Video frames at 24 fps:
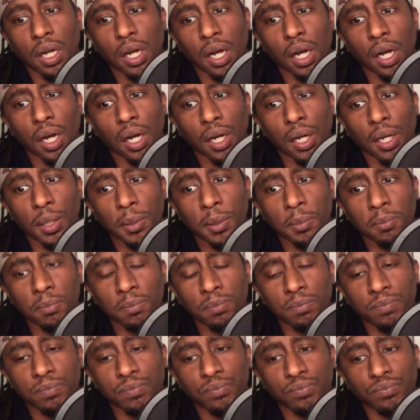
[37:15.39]

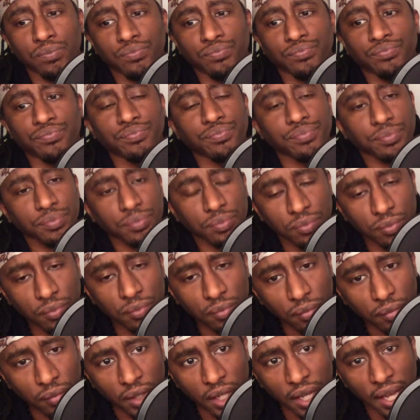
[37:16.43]
Um,
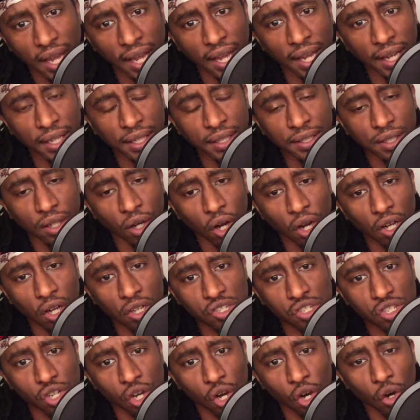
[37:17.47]
and
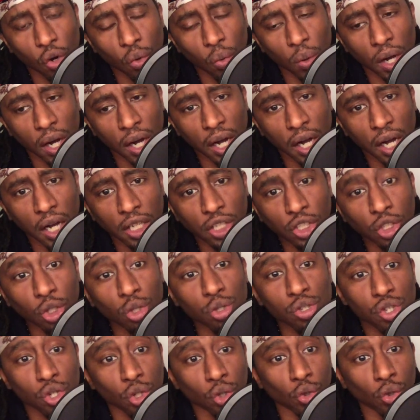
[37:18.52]
also, uh,
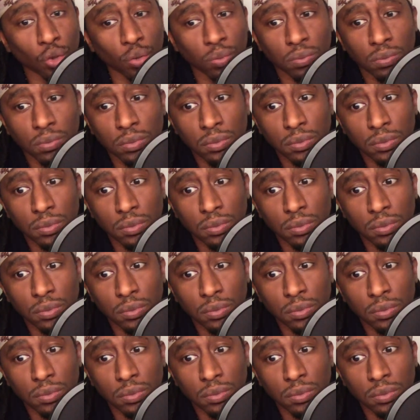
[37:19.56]
YouTube.